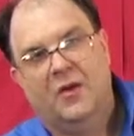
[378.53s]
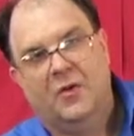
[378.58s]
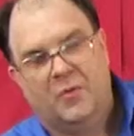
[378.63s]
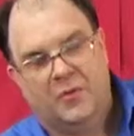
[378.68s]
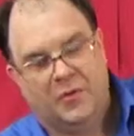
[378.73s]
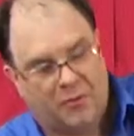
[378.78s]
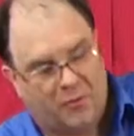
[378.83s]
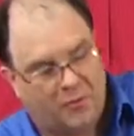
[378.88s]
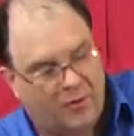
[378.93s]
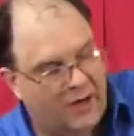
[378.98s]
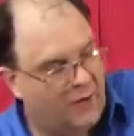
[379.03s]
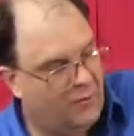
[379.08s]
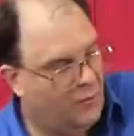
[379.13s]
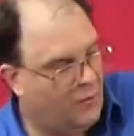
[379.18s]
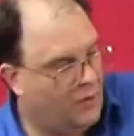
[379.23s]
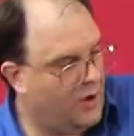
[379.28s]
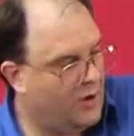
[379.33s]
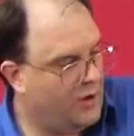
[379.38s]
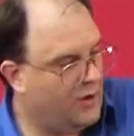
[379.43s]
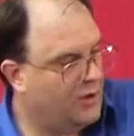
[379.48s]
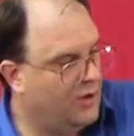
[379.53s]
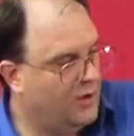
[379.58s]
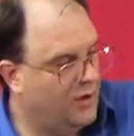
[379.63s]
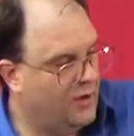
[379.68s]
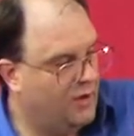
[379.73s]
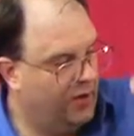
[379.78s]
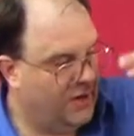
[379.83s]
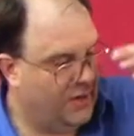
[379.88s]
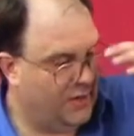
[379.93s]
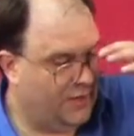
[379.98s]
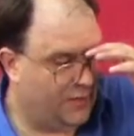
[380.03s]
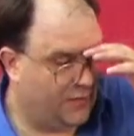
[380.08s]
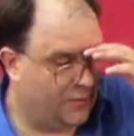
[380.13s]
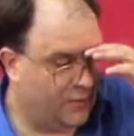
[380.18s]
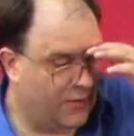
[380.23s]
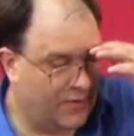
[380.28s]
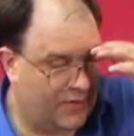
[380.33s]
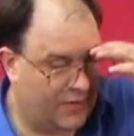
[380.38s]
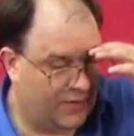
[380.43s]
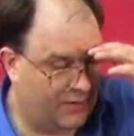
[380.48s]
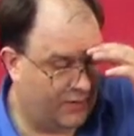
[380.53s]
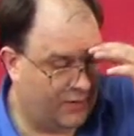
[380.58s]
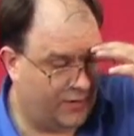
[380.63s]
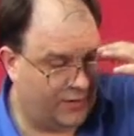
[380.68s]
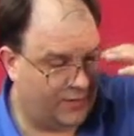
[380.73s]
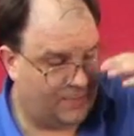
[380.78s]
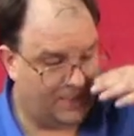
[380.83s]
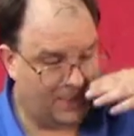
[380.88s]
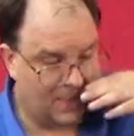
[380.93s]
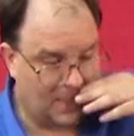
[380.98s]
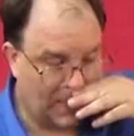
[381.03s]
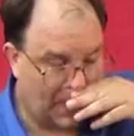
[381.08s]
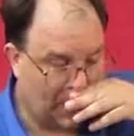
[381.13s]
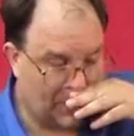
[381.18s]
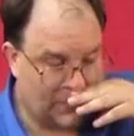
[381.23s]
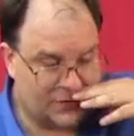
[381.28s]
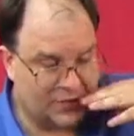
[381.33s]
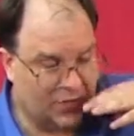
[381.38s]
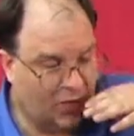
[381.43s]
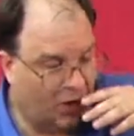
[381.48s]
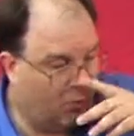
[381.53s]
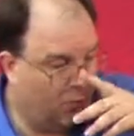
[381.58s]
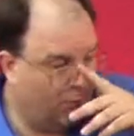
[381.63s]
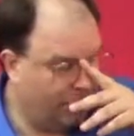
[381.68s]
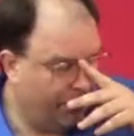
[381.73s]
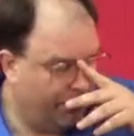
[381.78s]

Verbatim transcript: With the right water and the right everything. So,